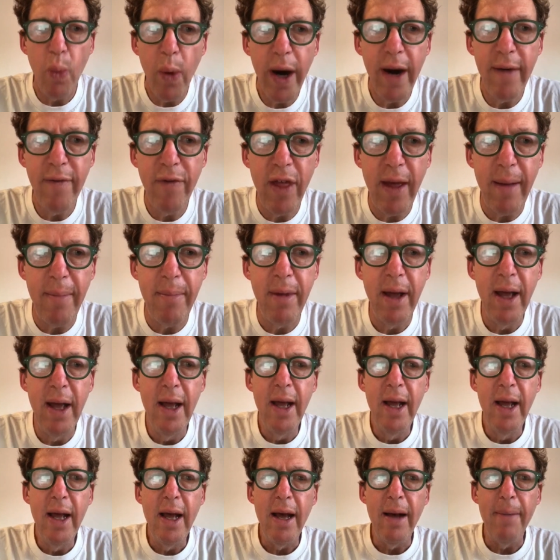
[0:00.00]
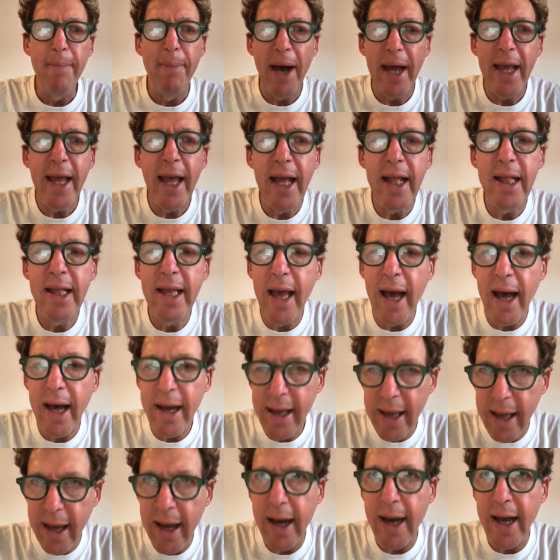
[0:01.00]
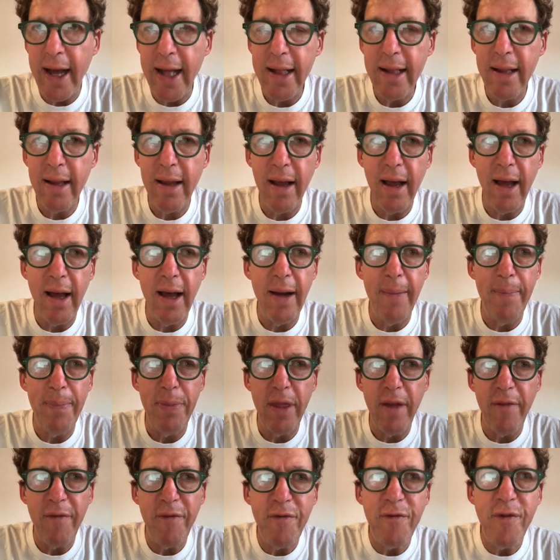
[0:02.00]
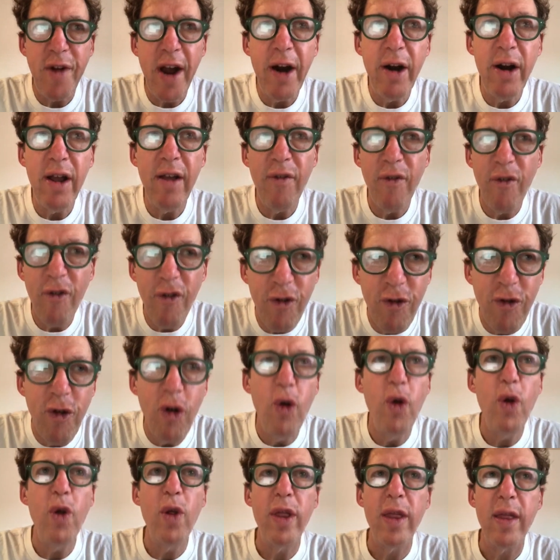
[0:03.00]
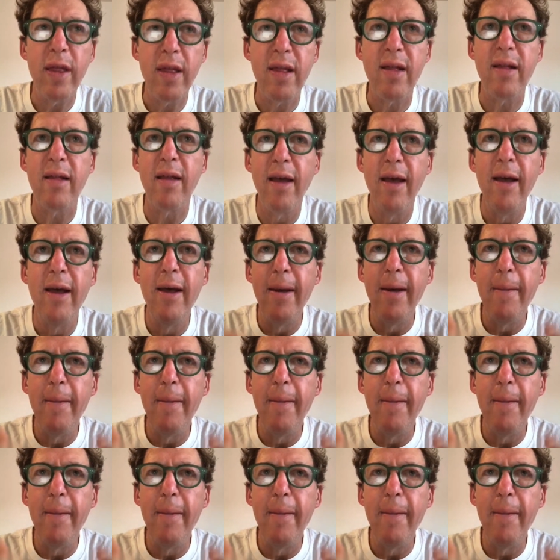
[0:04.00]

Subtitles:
One of them by Etgar Keret, the very first